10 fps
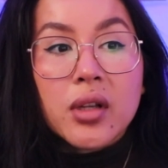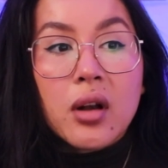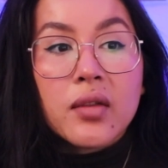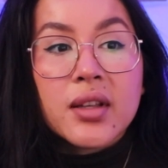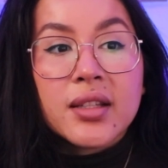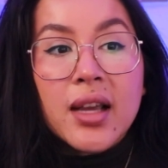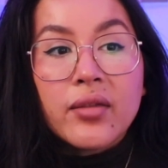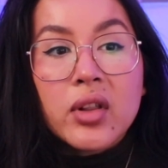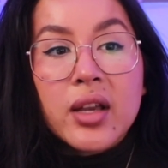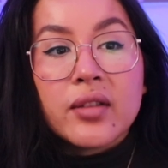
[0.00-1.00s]
called The
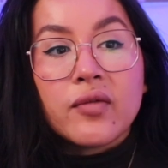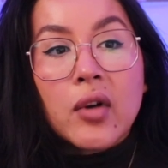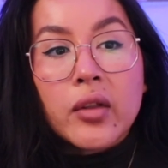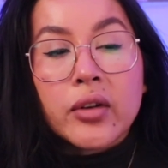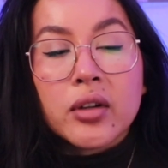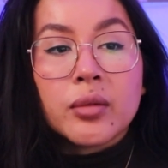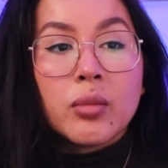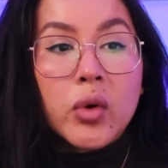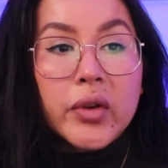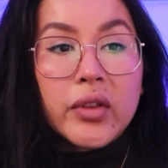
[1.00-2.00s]
Devil and Father
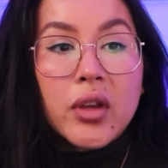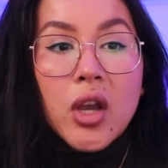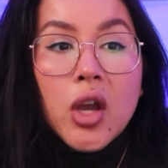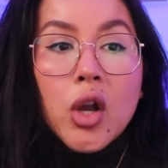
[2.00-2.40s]
Amorth,